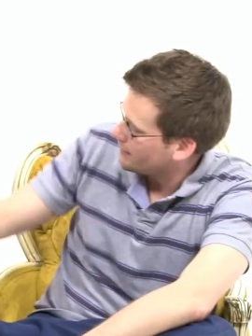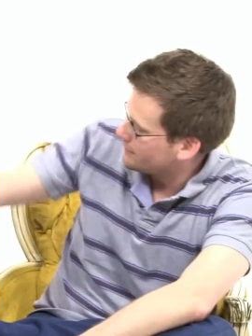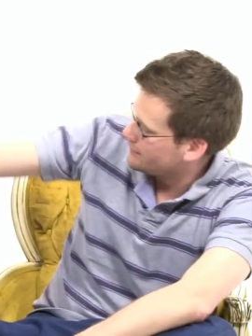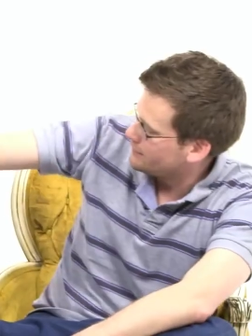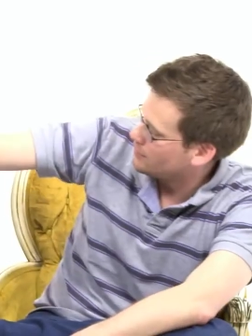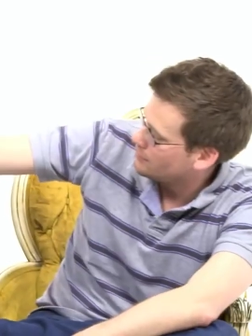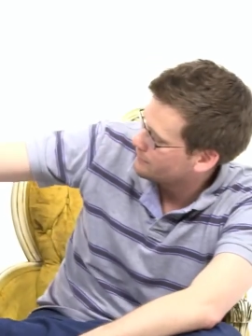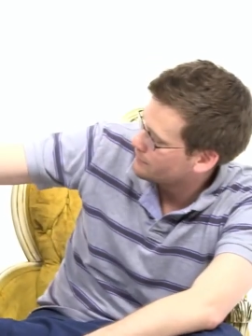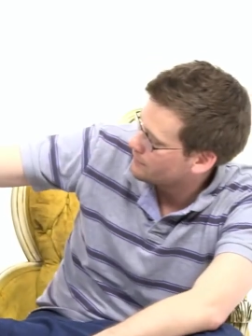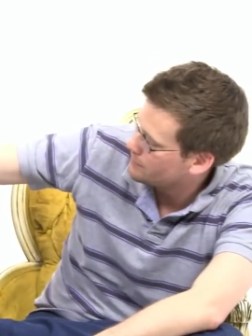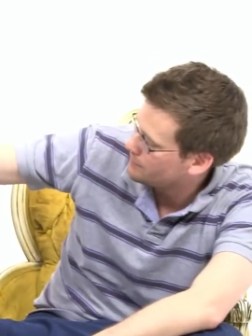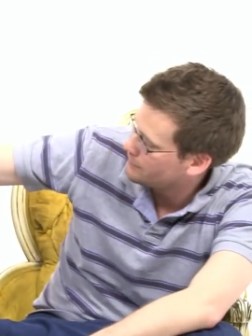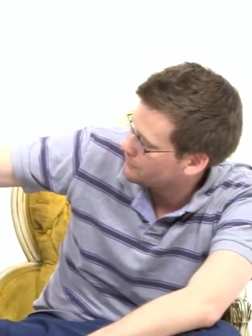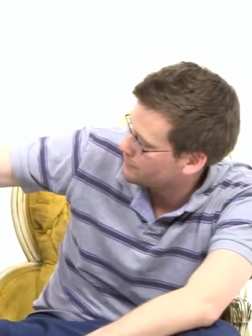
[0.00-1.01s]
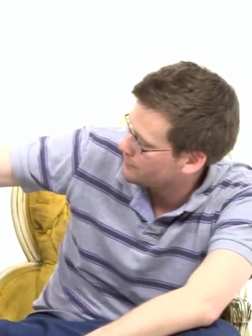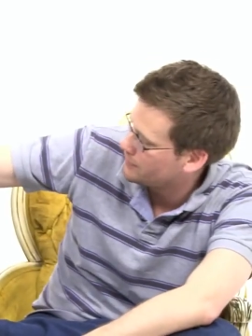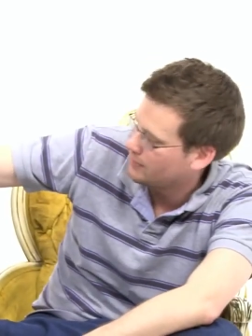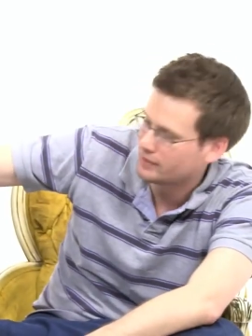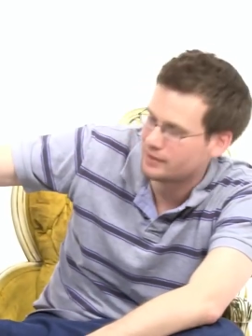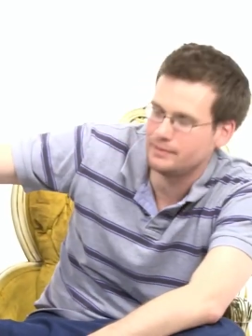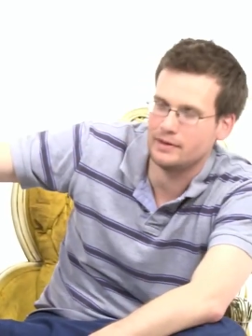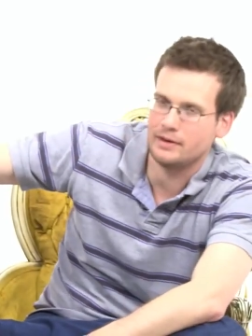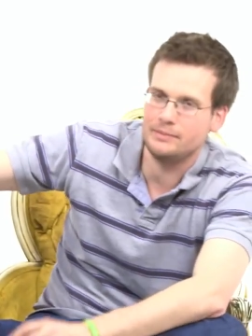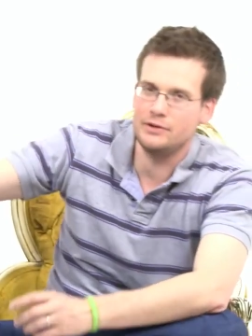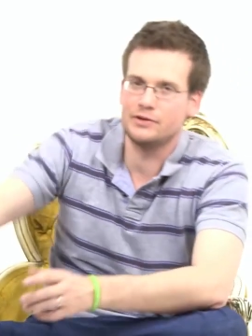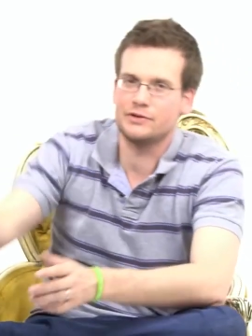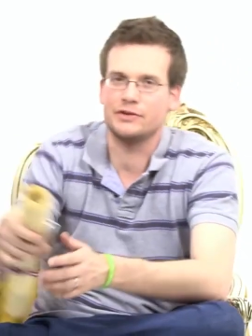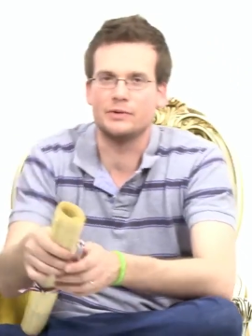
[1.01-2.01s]
guess the author of the mystery document, I'm
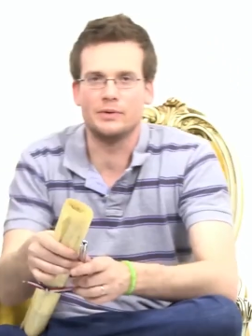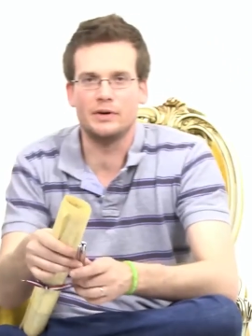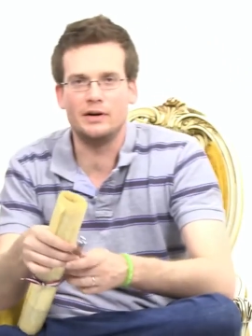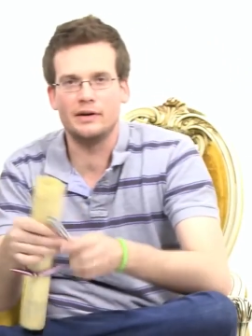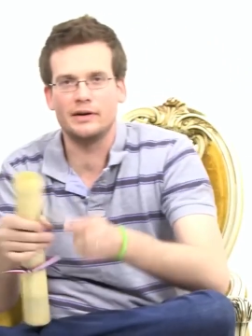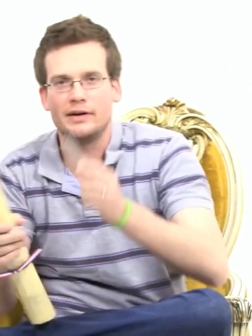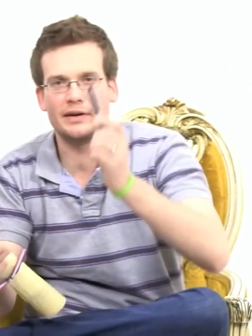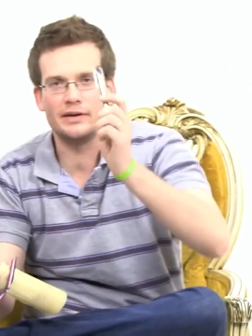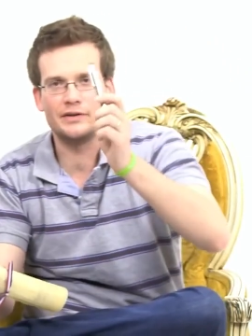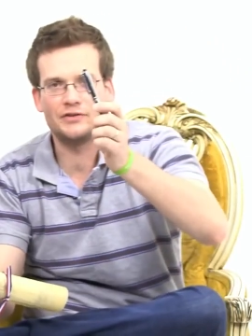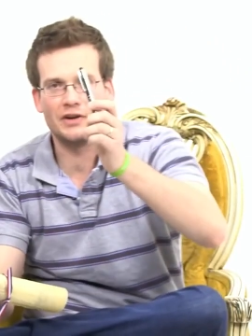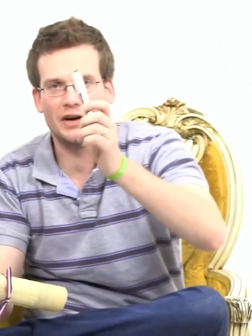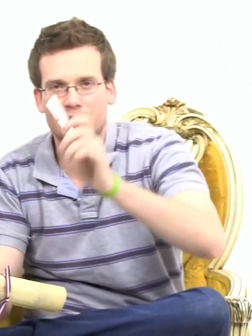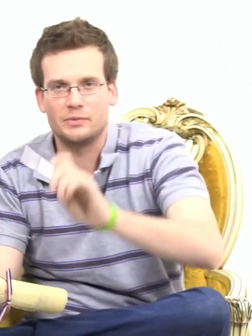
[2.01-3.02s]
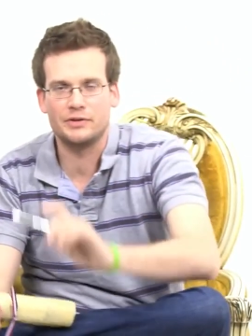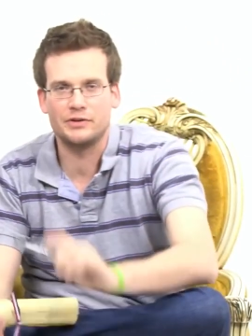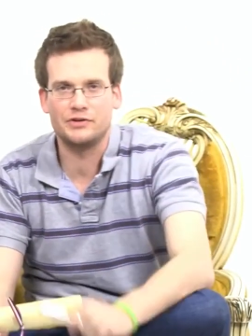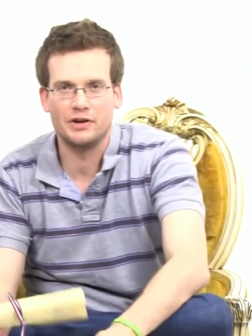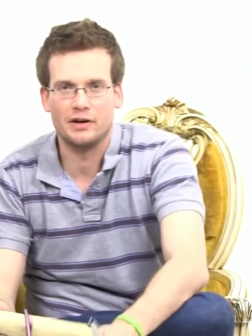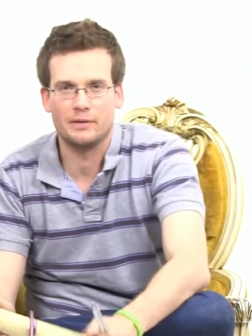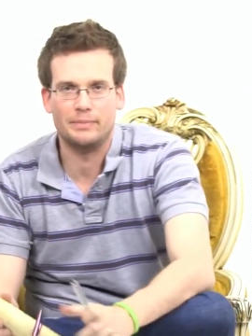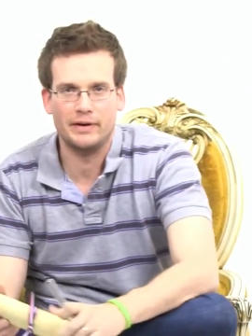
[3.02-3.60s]
usually wrong, and I get shocked with the shock